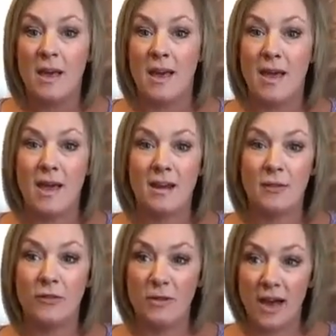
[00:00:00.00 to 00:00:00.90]
And
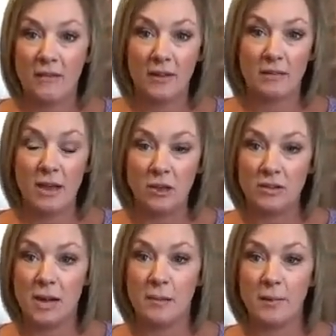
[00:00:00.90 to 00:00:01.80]
if you have it held
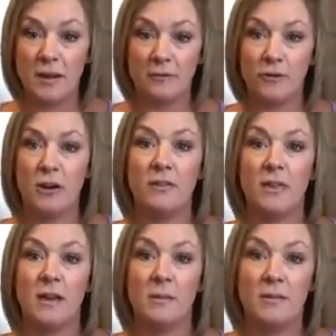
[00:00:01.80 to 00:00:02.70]
up in front of
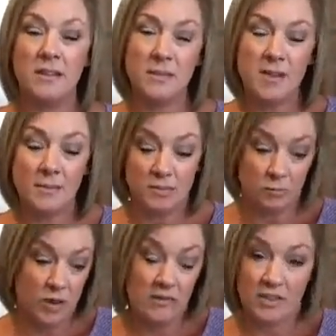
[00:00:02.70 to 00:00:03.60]
them, and sometimes
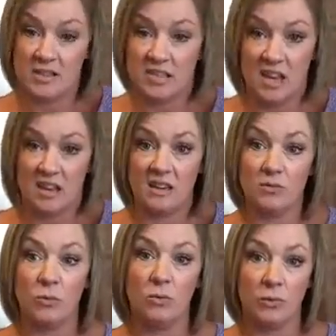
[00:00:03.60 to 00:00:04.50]
even the sand
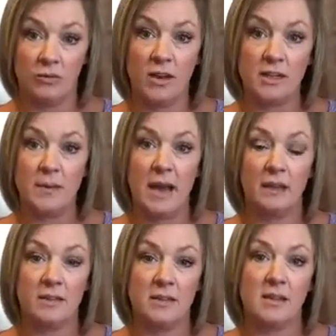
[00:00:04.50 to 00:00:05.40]
will reflect
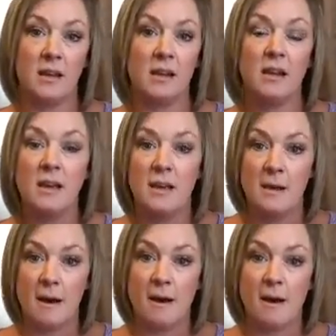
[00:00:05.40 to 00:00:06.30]
back the sun,
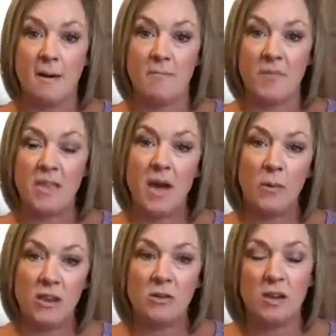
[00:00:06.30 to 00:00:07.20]
and that
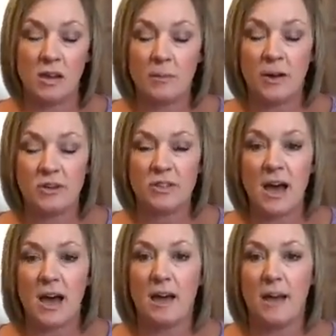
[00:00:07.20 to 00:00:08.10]
way you can get better
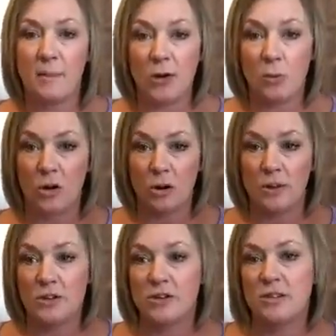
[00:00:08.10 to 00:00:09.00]
sky and better water
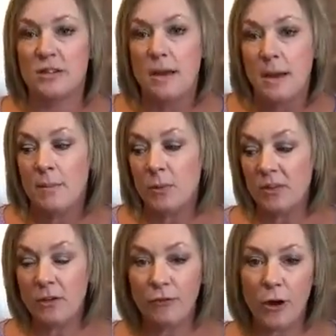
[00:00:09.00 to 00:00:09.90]
pictures. But
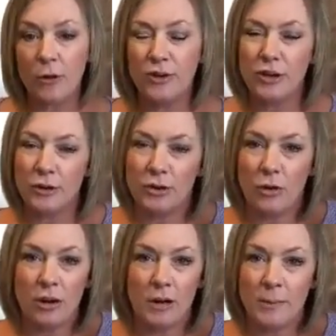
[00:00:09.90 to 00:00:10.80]
with a phone, you know, you
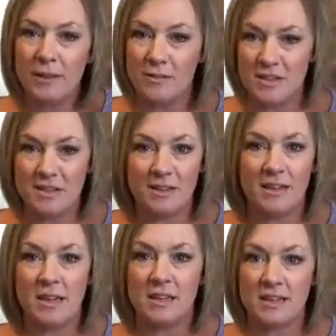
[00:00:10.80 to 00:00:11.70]
are going to be limited.
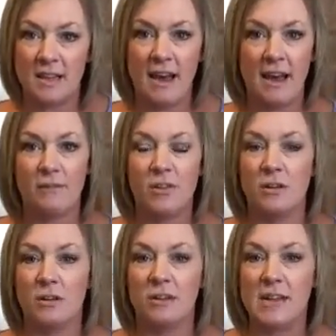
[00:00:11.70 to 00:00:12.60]
It doesn't have
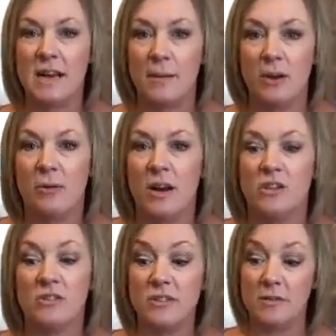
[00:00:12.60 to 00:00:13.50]
the dynamic
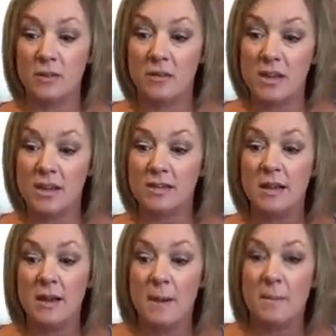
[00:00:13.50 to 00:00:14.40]
range of some other things,
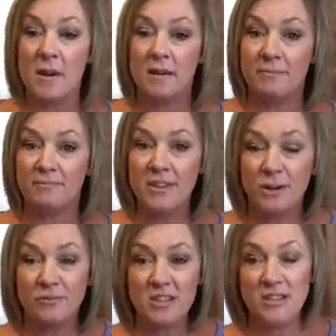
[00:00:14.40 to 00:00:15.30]
but you know,
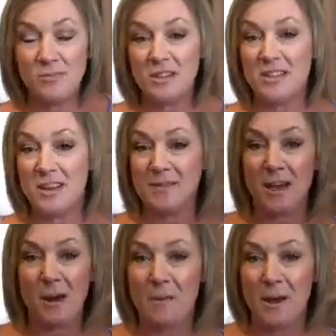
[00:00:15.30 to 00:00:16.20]
just some good tips. I
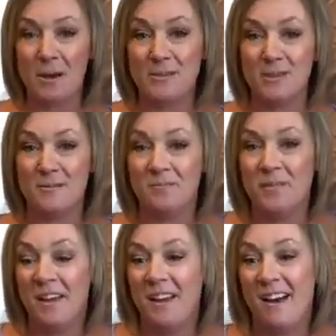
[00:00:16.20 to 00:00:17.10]
hope it helps you.
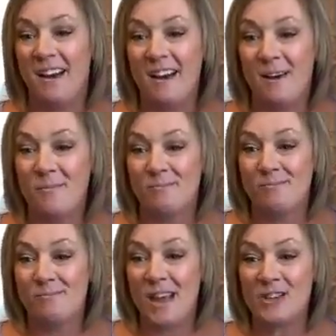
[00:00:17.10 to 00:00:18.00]

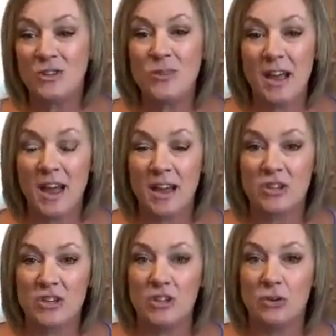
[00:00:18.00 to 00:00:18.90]
I do want to add
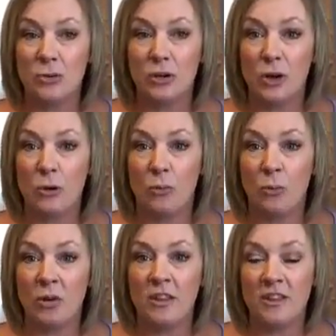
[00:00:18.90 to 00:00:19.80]
too, you know,
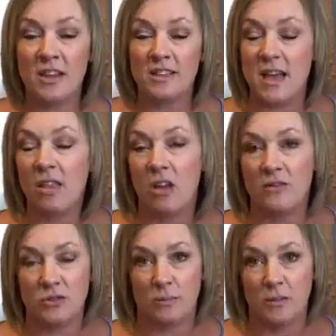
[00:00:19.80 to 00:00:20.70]
one of the things I love
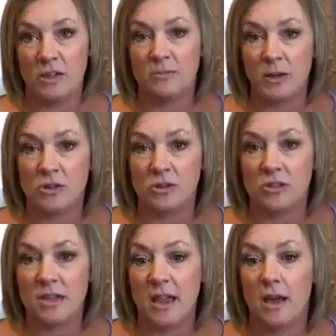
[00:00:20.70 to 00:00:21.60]
doing beach
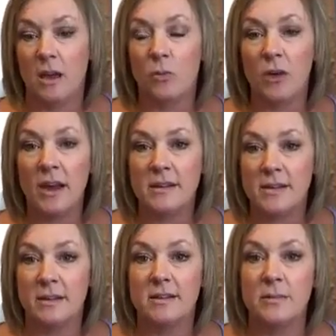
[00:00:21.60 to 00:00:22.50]
pictures, and we're heading
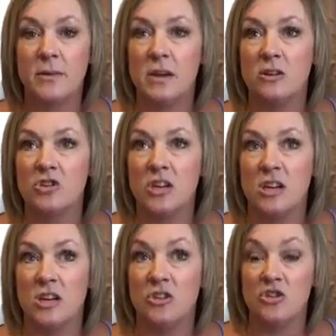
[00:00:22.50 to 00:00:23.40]
down to the beach
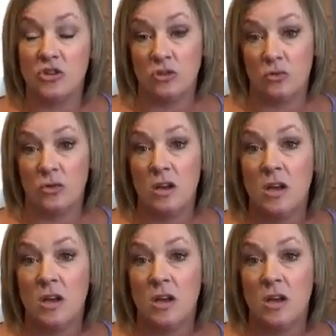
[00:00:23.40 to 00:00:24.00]
in June.